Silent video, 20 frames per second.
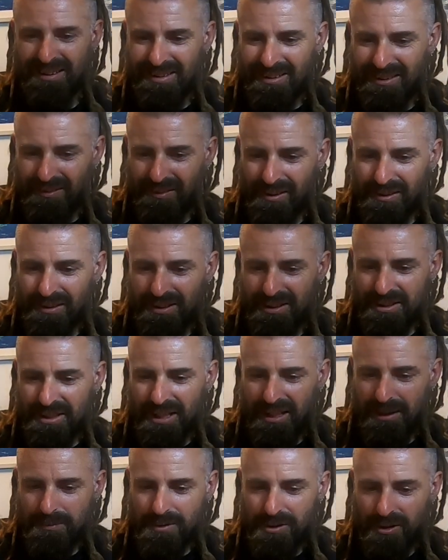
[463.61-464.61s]
You've got the
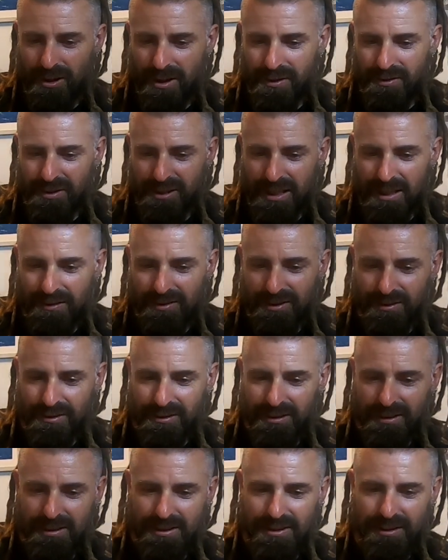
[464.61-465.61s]
same drive shafts
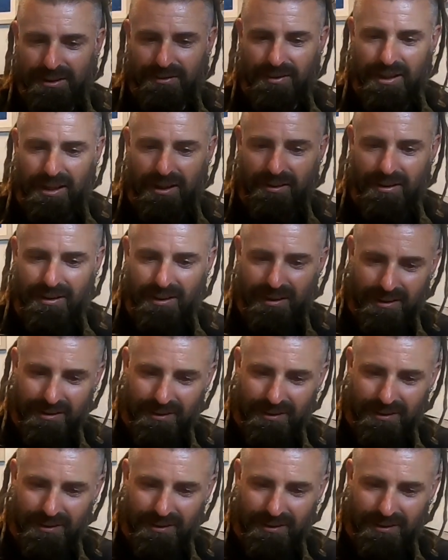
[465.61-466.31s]
on this as well.